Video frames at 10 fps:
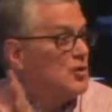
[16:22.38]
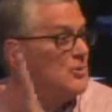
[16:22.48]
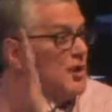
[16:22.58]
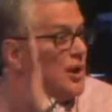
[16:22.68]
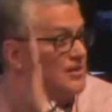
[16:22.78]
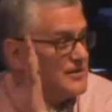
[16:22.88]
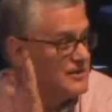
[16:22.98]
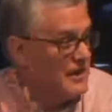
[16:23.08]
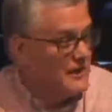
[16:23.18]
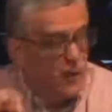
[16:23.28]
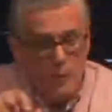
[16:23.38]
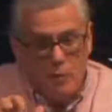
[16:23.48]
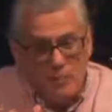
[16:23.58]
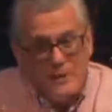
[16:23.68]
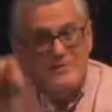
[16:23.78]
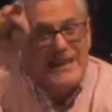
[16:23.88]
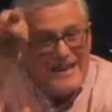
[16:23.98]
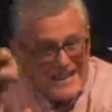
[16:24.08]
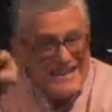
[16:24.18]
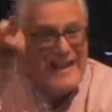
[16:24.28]
begotten Son, that whoever believes
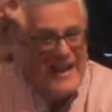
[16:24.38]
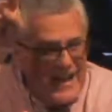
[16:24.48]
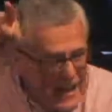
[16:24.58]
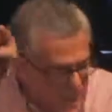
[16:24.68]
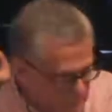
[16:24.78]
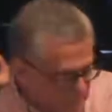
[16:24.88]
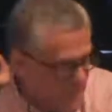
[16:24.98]
in him.